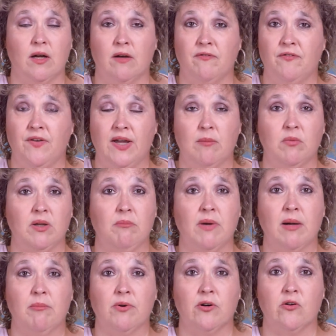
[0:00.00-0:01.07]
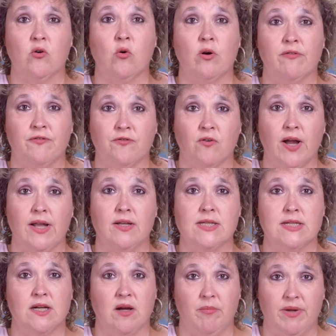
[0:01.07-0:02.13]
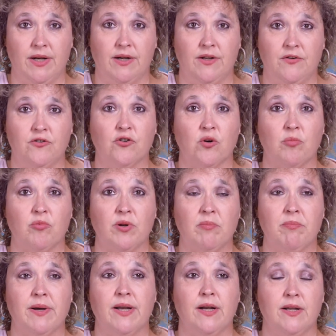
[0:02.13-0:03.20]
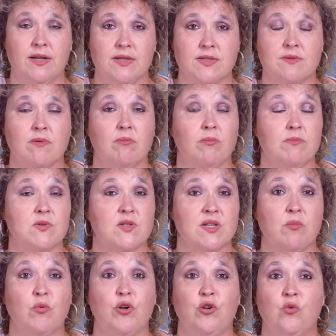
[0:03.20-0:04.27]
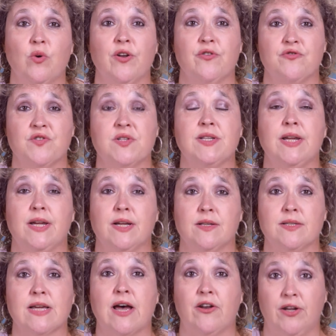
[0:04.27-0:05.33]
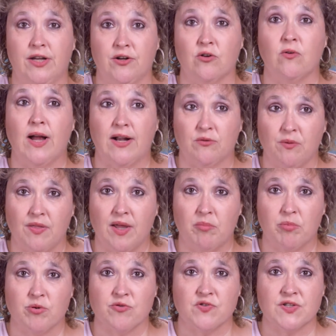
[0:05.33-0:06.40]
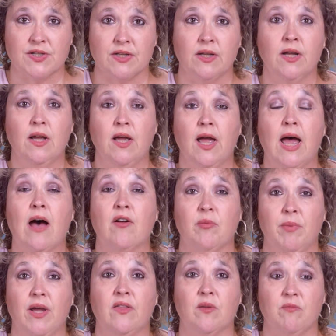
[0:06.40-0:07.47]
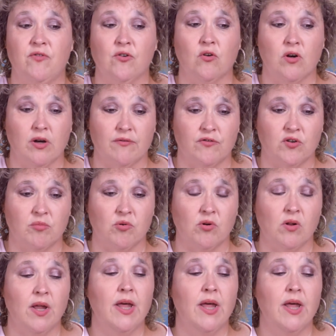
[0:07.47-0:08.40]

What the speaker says: a family member or a friend to come in and interpret, but it is someone who understands how to interact with that person, how to make them feel comfortable.